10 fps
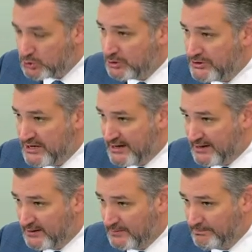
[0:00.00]

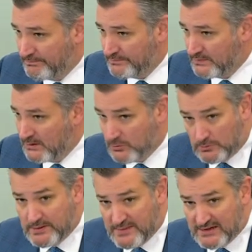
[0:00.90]
trillionaire
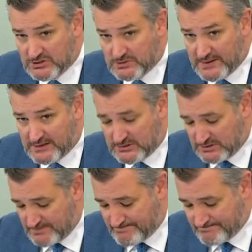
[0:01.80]
will be made in space.